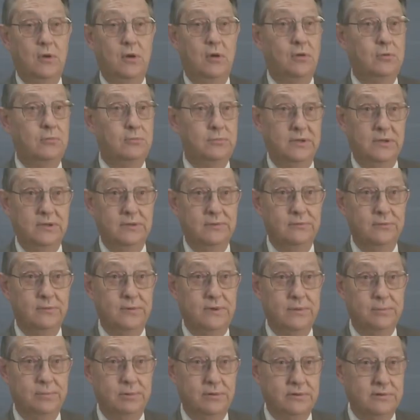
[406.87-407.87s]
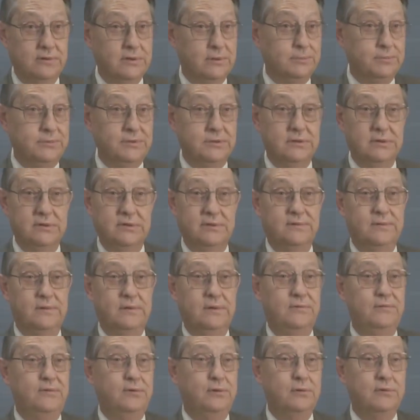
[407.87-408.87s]
Home delivery of prescriptions,
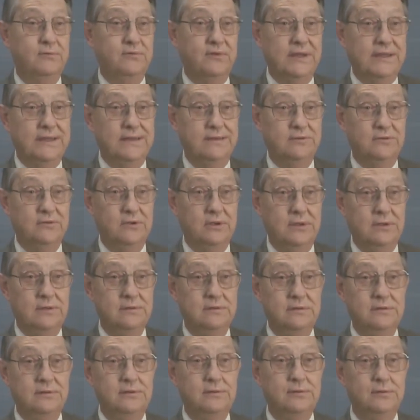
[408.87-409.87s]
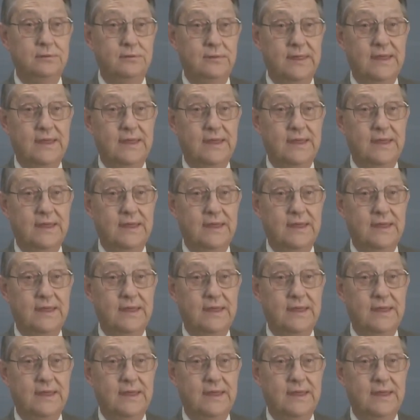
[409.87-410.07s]
very few if any chains do